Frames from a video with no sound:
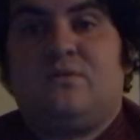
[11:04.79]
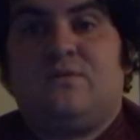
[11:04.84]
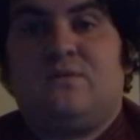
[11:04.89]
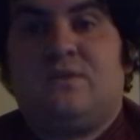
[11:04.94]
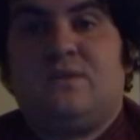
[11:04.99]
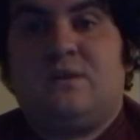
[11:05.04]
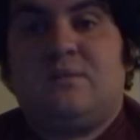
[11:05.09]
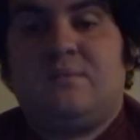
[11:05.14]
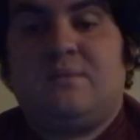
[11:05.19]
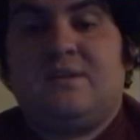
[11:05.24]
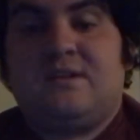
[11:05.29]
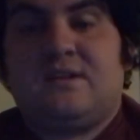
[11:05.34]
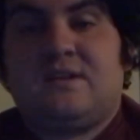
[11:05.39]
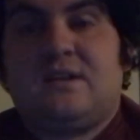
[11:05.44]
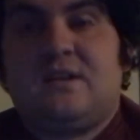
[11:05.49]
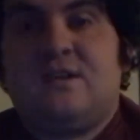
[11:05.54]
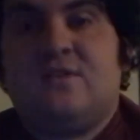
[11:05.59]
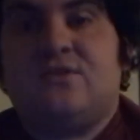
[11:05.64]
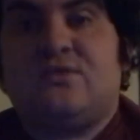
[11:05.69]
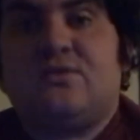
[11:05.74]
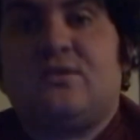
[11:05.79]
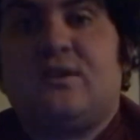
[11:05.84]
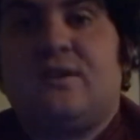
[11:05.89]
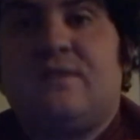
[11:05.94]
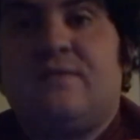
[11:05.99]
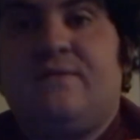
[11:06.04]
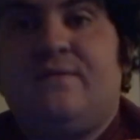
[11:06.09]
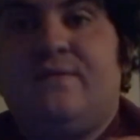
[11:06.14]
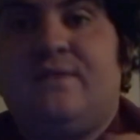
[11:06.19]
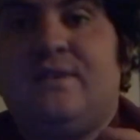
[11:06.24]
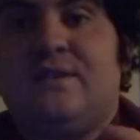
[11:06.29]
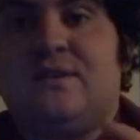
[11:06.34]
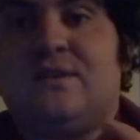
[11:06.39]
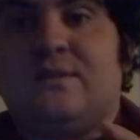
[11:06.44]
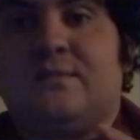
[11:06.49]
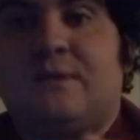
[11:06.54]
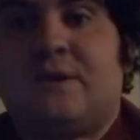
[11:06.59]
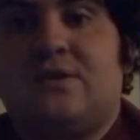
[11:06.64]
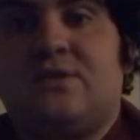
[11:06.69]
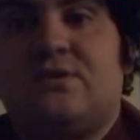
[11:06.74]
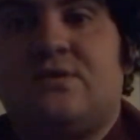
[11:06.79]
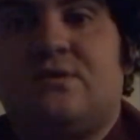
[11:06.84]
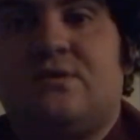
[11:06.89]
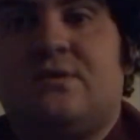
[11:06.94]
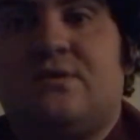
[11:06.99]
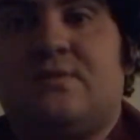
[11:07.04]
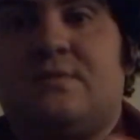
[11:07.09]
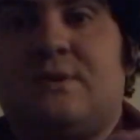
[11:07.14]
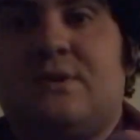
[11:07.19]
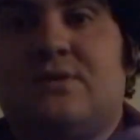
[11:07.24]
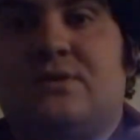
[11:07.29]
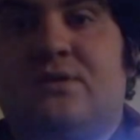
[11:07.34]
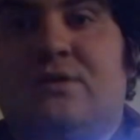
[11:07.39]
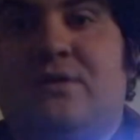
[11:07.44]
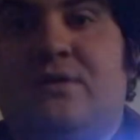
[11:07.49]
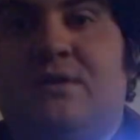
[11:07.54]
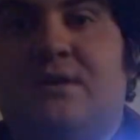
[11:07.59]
a piece of history, especially